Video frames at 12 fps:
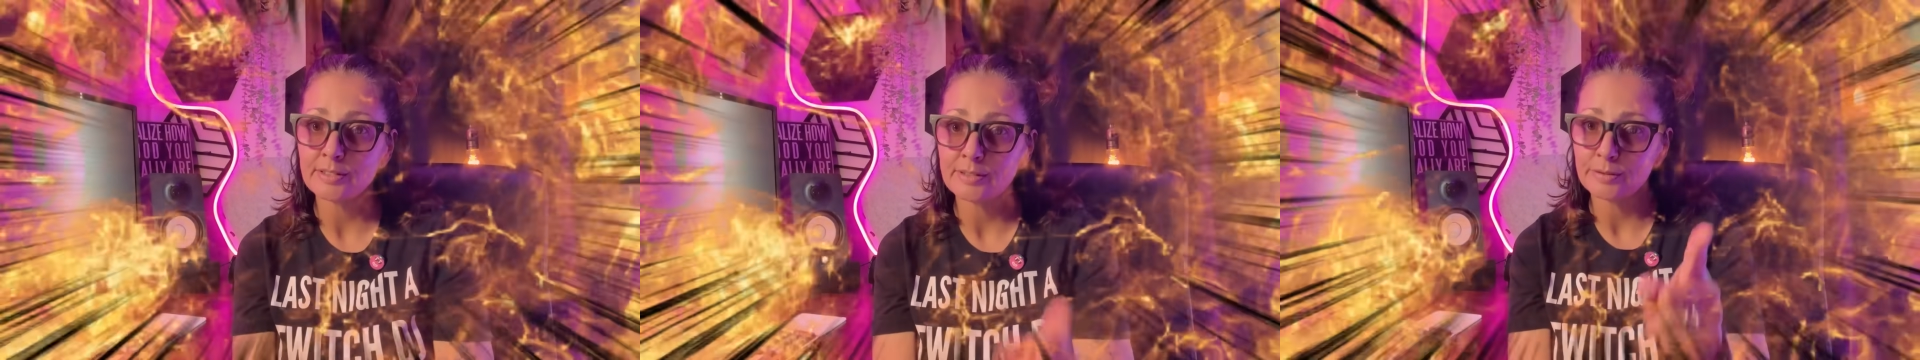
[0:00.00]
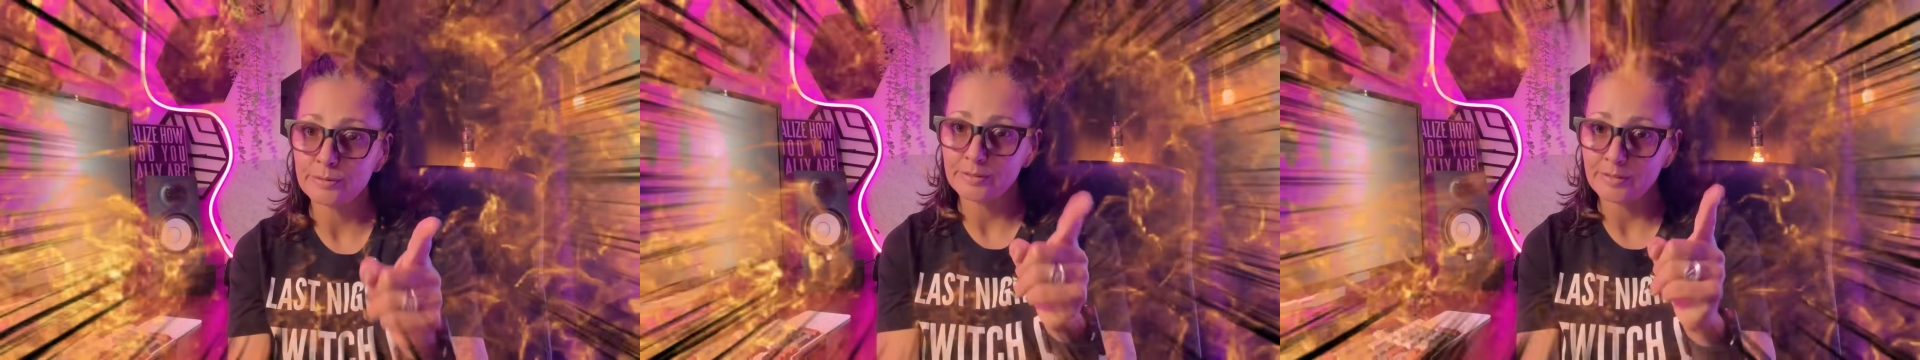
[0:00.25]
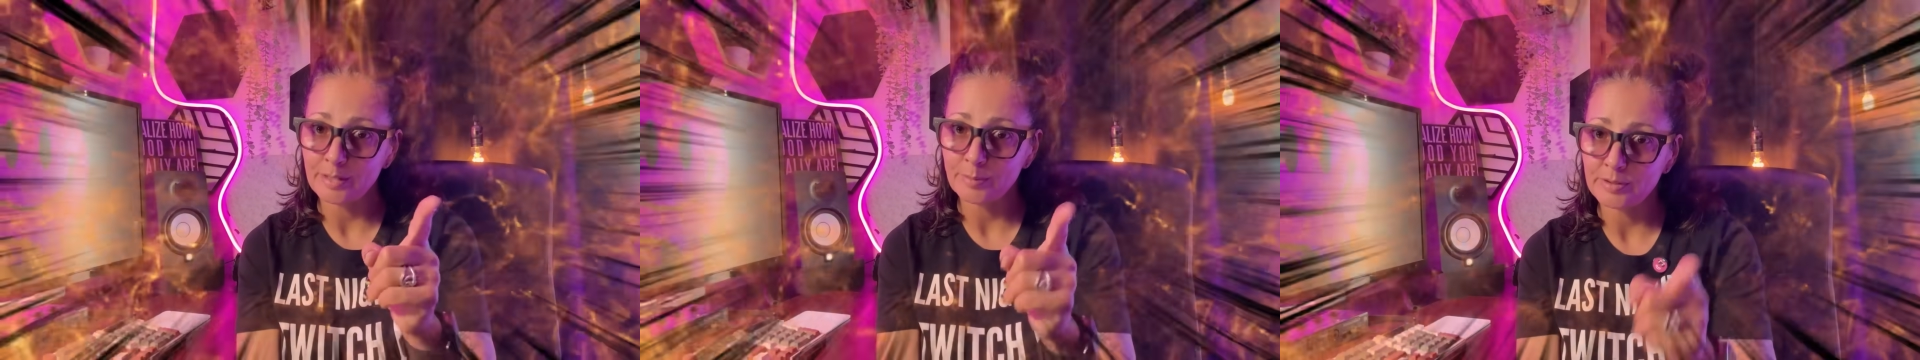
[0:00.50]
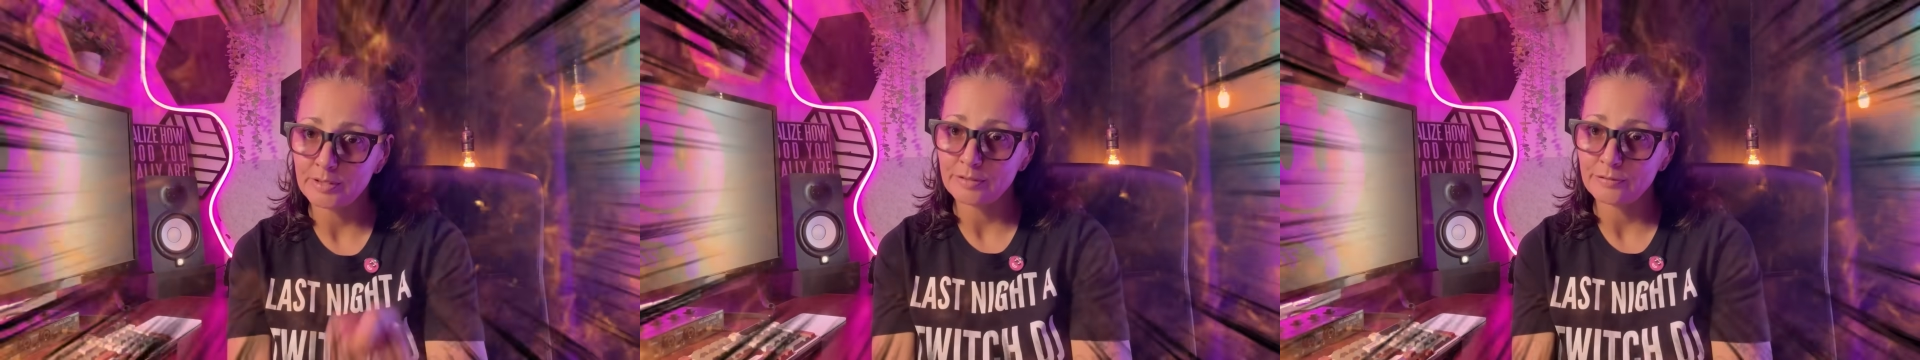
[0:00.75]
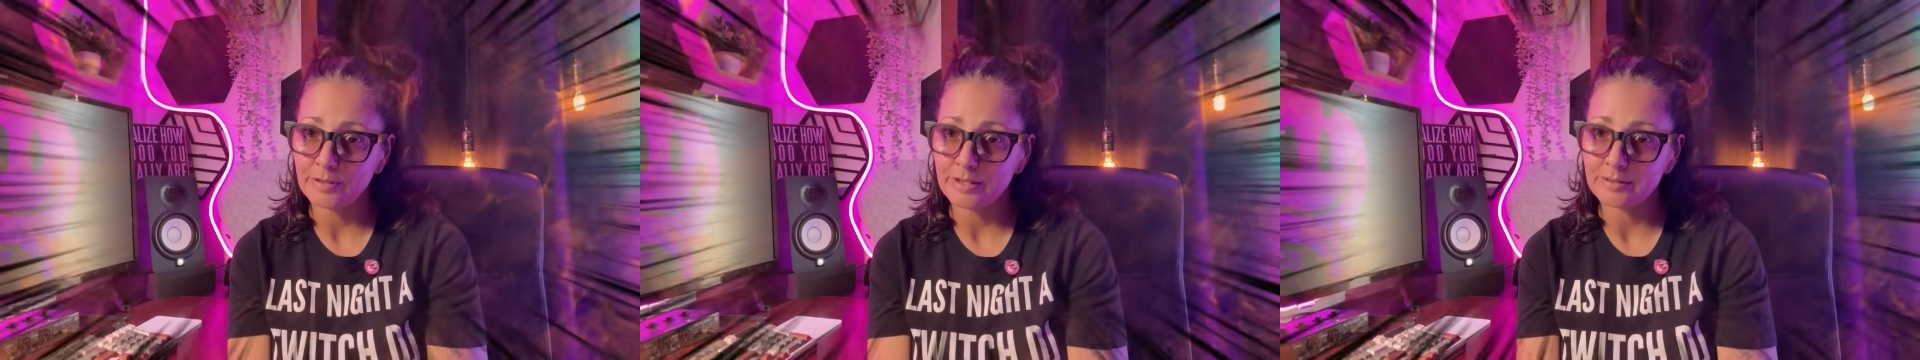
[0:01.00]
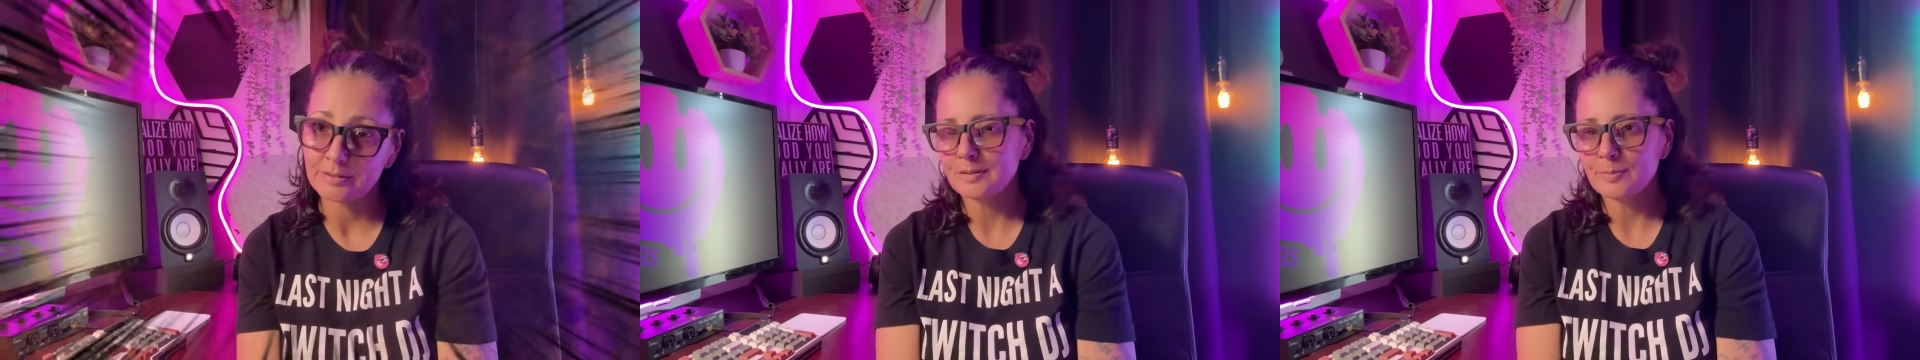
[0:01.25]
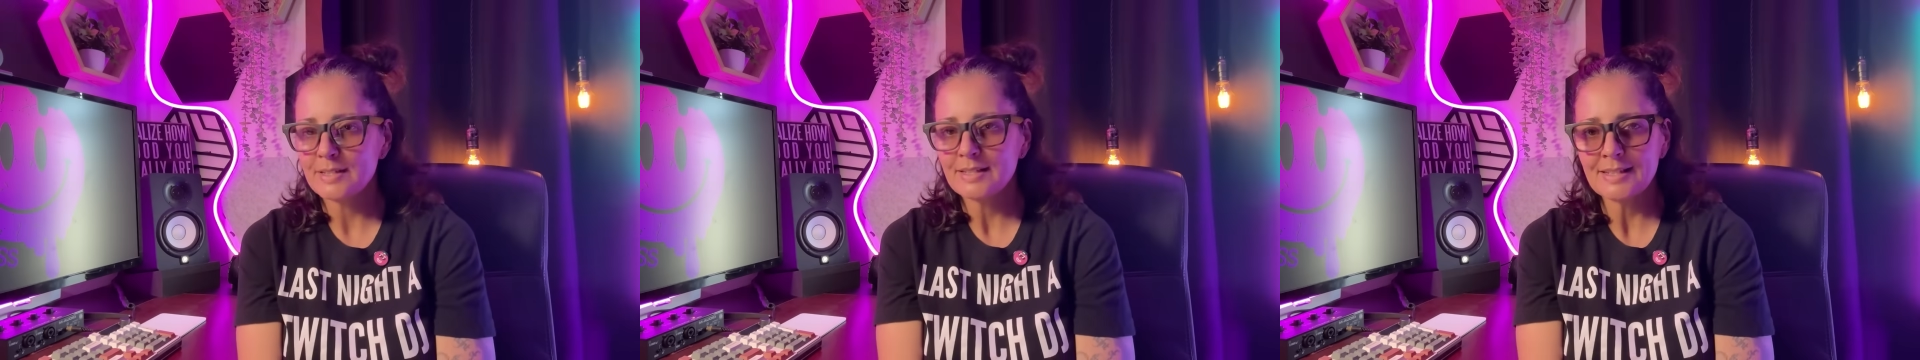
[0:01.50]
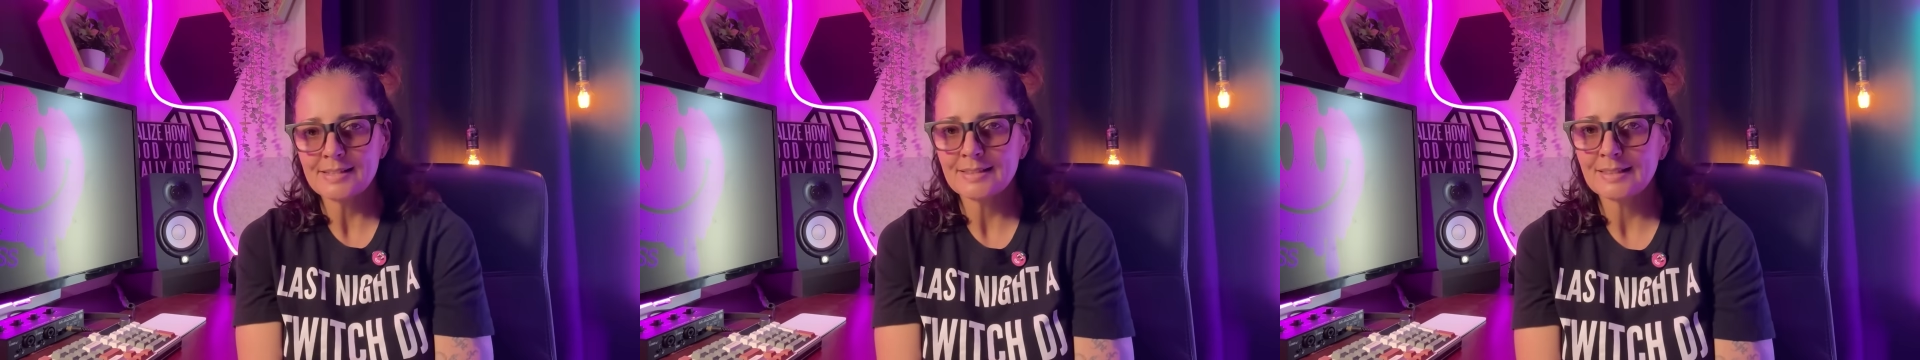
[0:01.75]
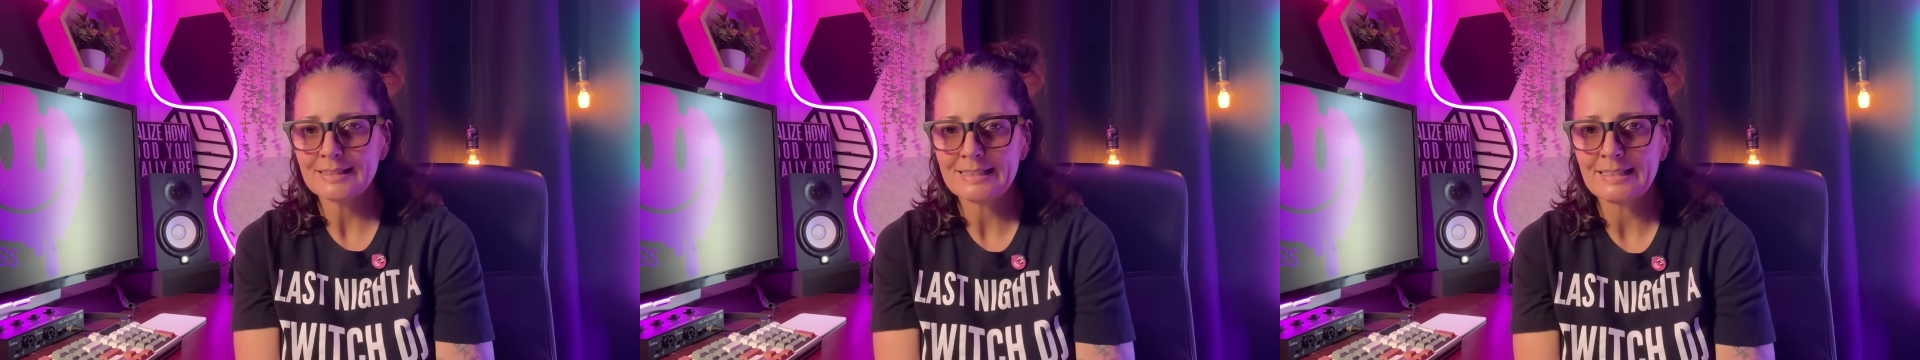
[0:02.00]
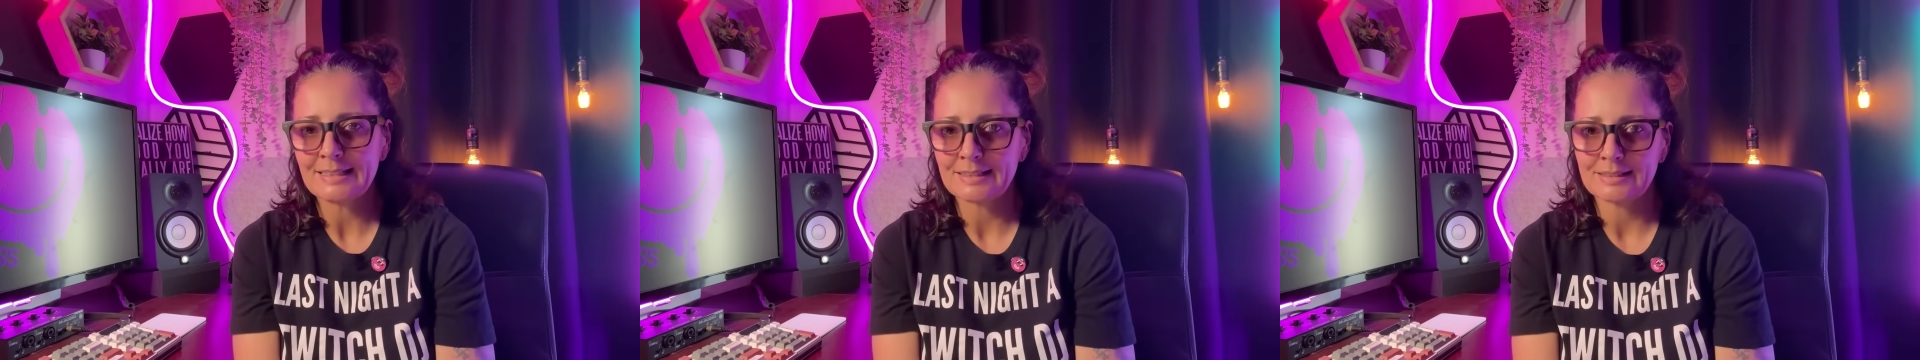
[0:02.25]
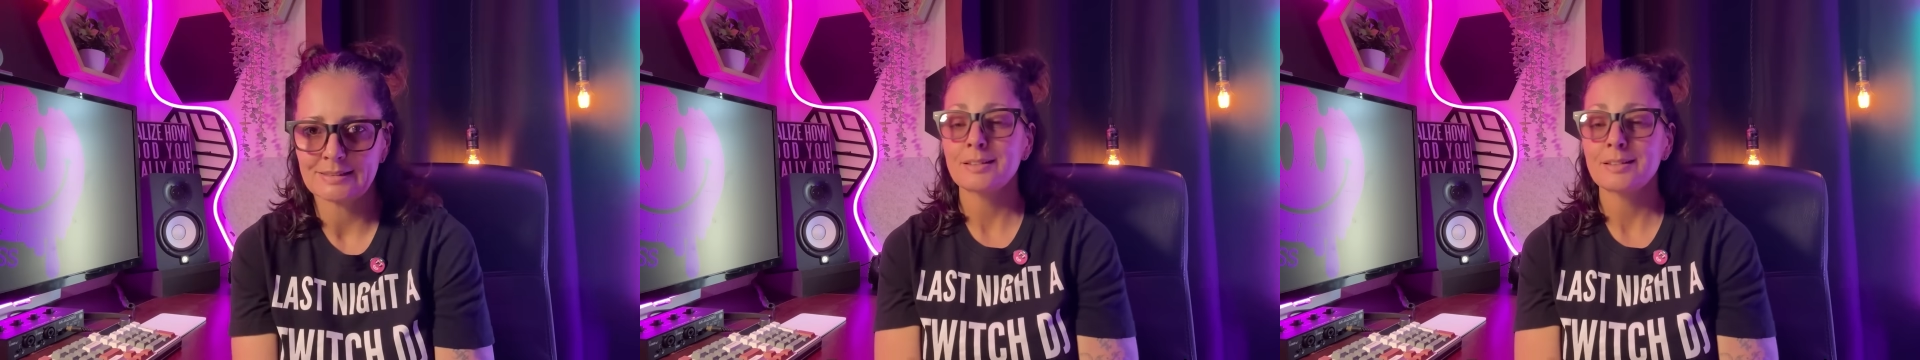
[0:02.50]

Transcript: on those CapCut effects. Just make it nice and clean.